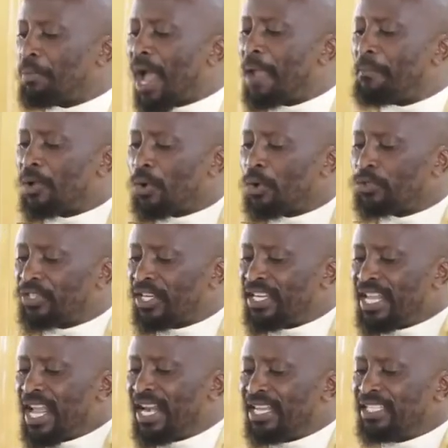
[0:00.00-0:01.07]
to buy, because the
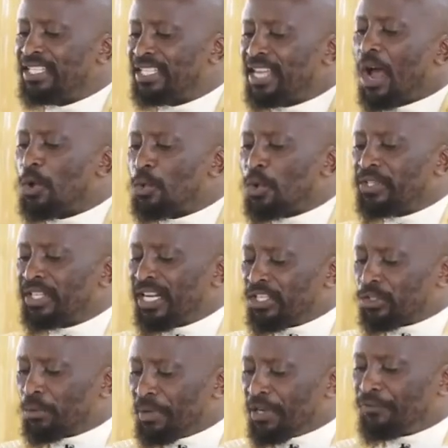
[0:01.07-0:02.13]
nearest town was a
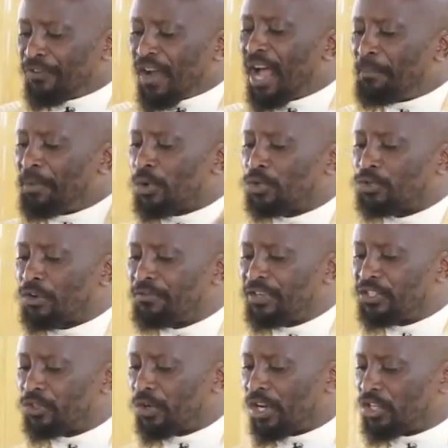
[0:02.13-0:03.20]
little bit far because of
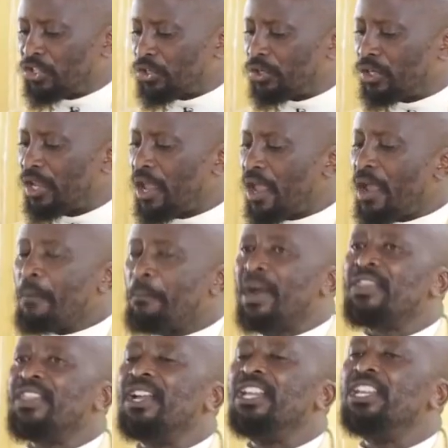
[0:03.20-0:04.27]
desolation.
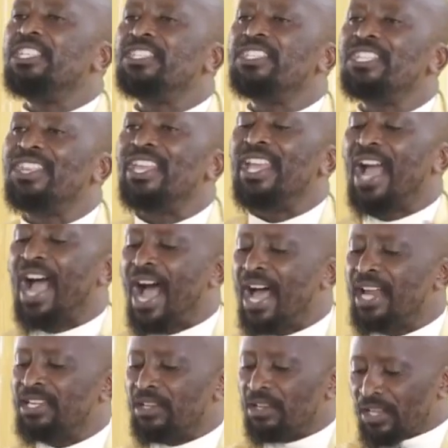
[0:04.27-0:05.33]
But the least they
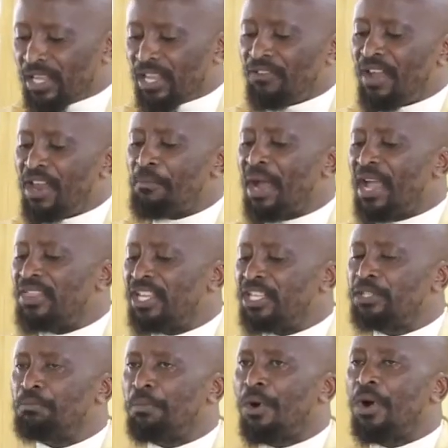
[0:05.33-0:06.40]
had, given by
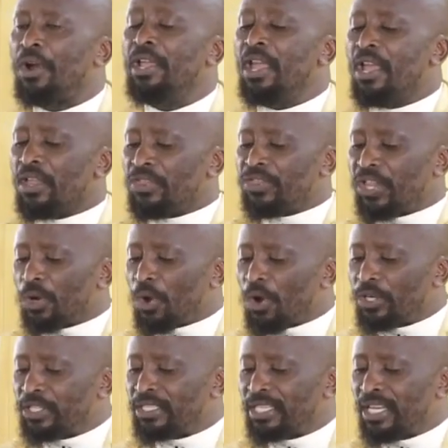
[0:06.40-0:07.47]
this boy, the
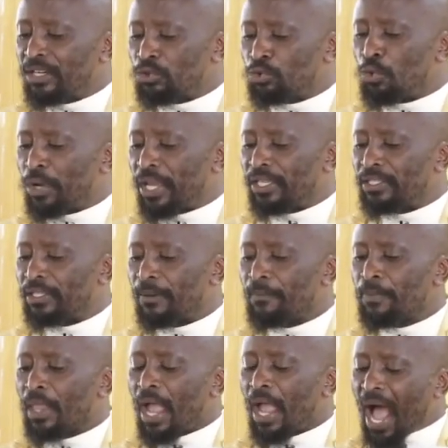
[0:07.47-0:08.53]
Lord took it.
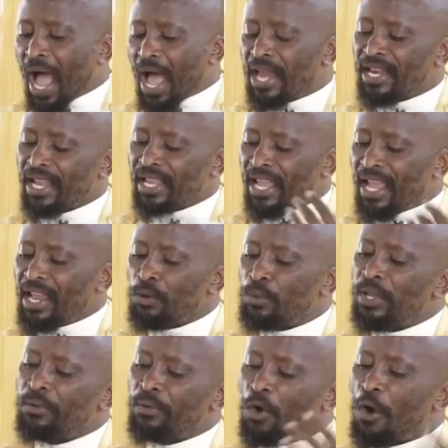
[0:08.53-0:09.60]
And again,
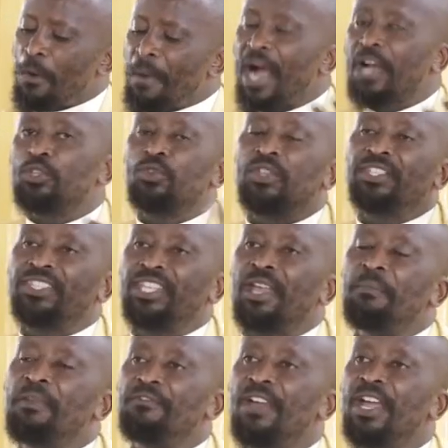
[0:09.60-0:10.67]
we go back to the
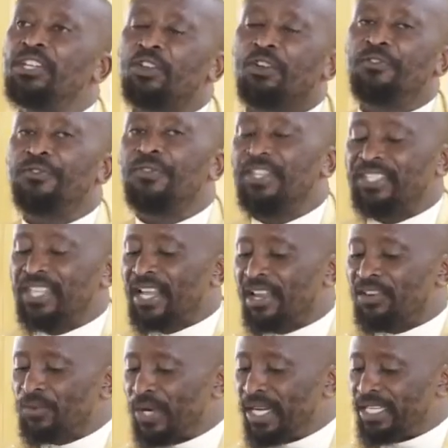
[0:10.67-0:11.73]
same event of the
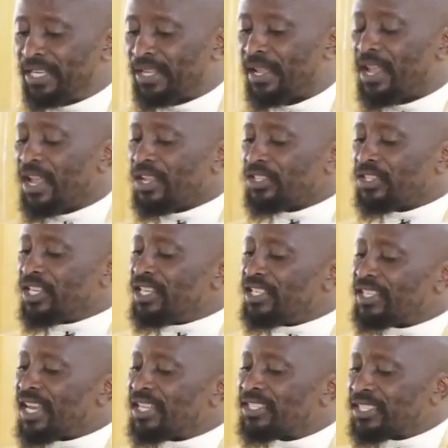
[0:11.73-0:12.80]
second reading.
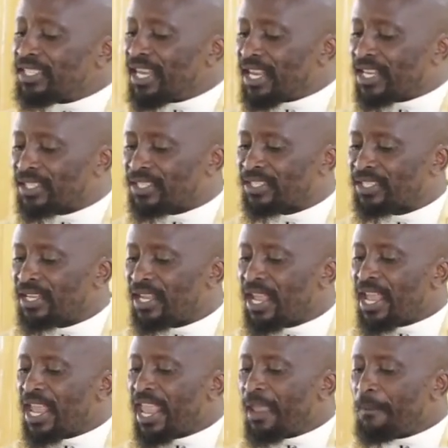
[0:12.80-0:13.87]
Jesus takes,
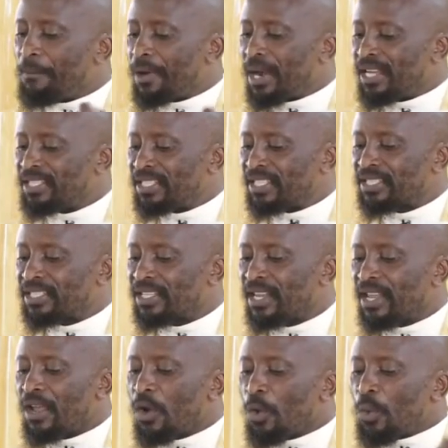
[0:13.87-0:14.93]
he blesses.
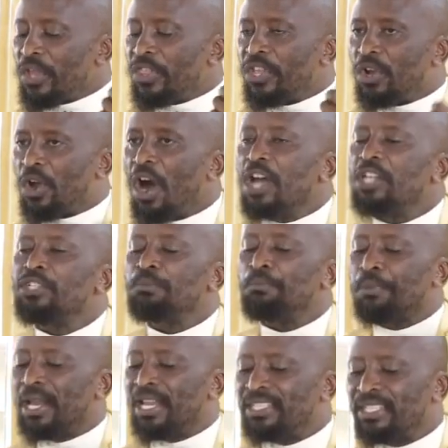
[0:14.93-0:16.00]
With God's
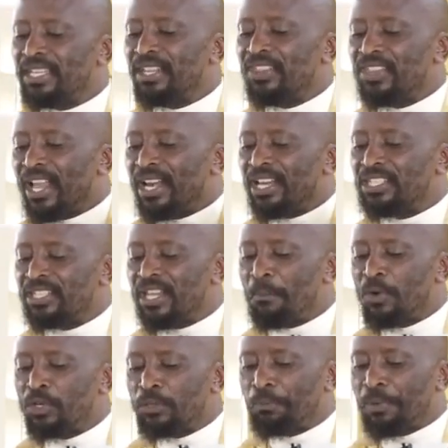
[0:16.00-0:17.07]
blessing, there is the
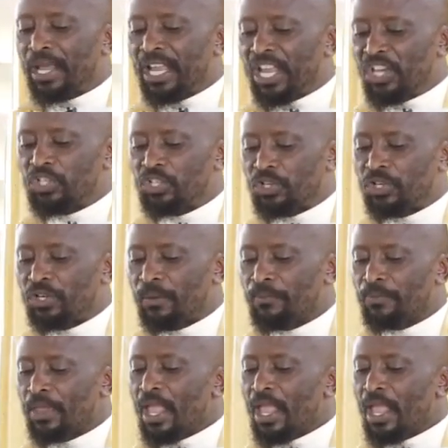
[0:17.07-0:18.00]
multiplication.